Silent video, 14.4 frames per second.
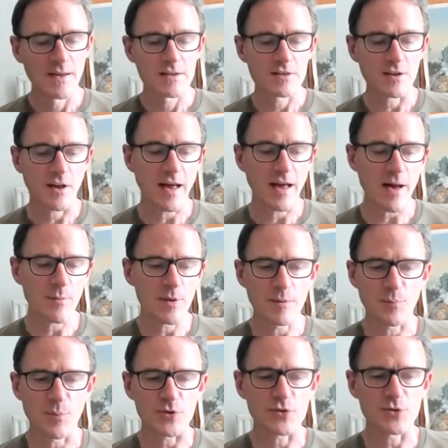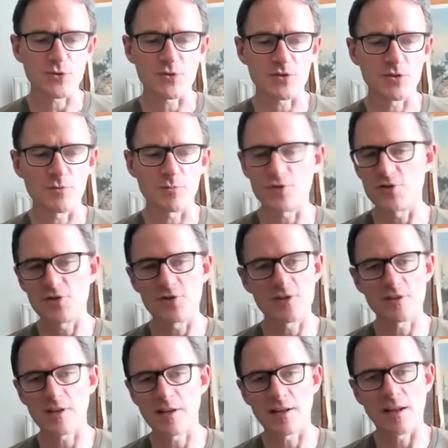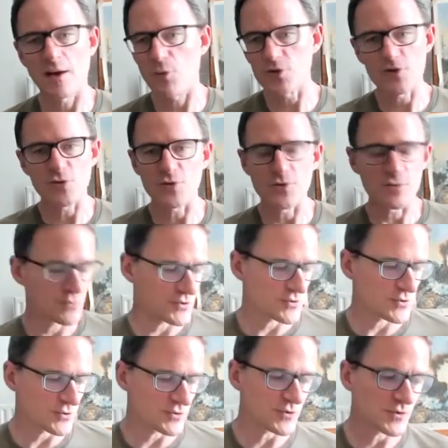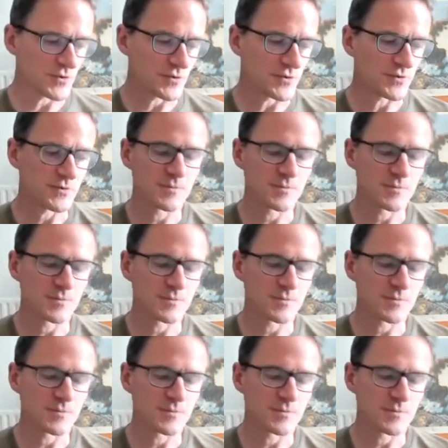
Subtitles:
So, like, how many bottles are you producing? Like, what's your sort of?